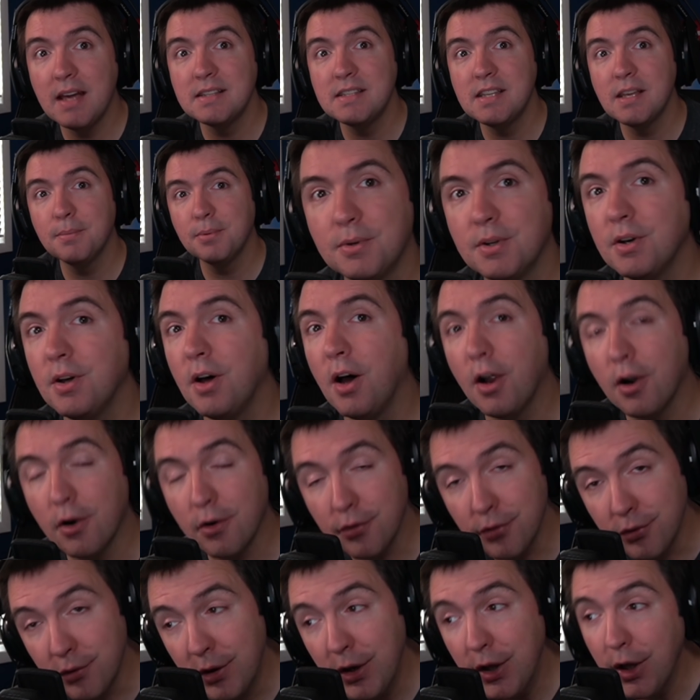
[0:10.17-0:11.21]
typical
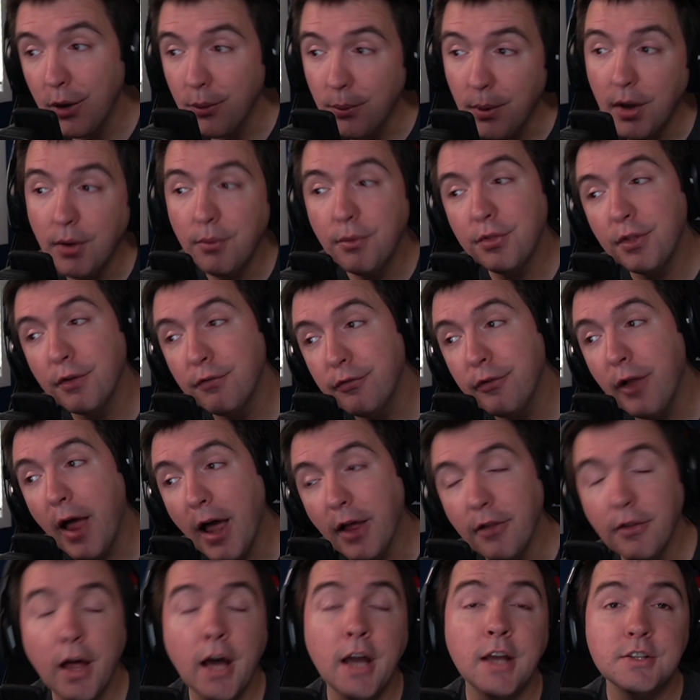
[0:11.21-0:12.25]
R301 with the
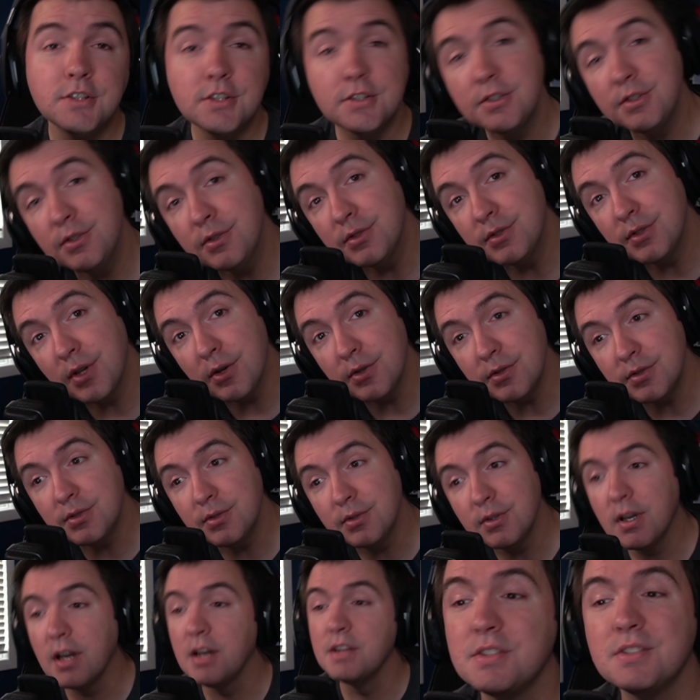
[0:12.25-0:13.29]
flatline. Just use those
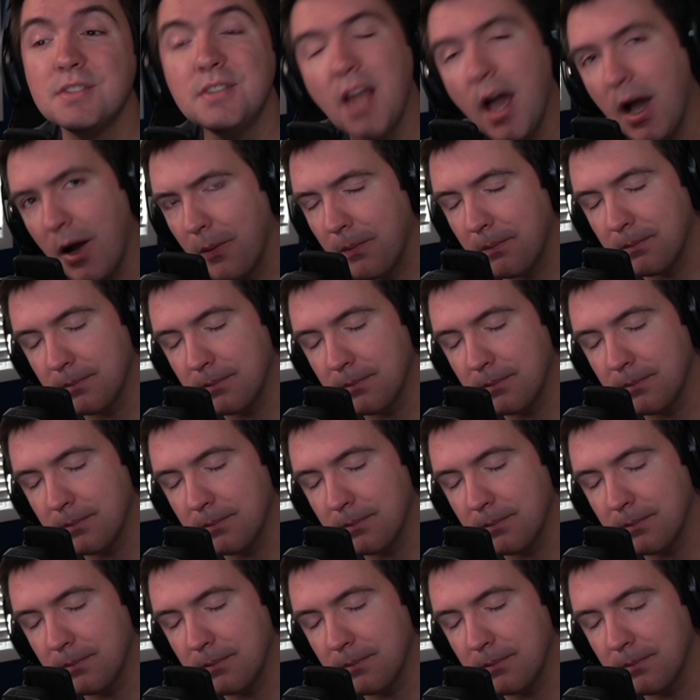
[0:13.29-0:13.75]
two guns. No,